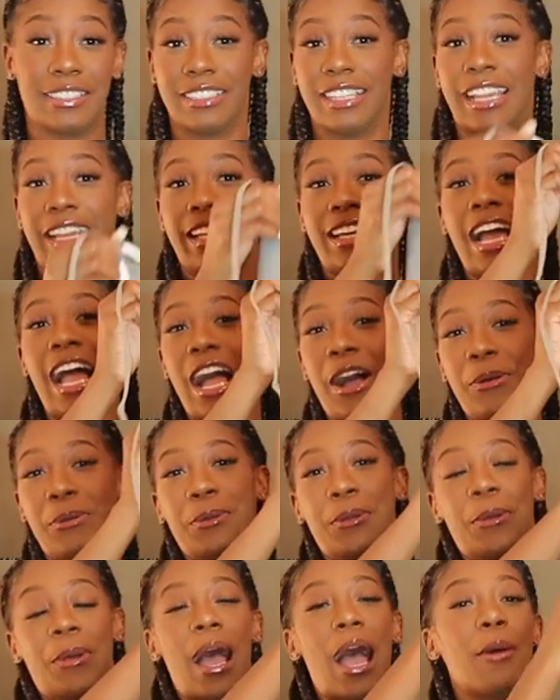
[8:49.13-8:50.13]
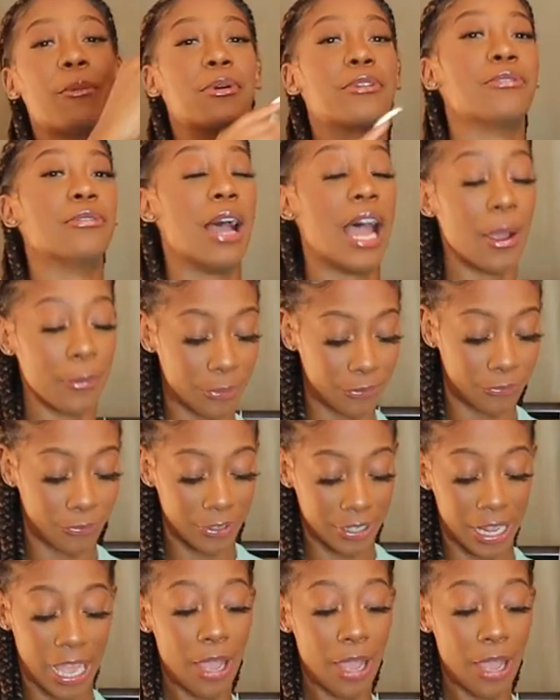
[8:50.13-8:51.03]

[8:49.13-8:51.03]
Like I don't know. I would I would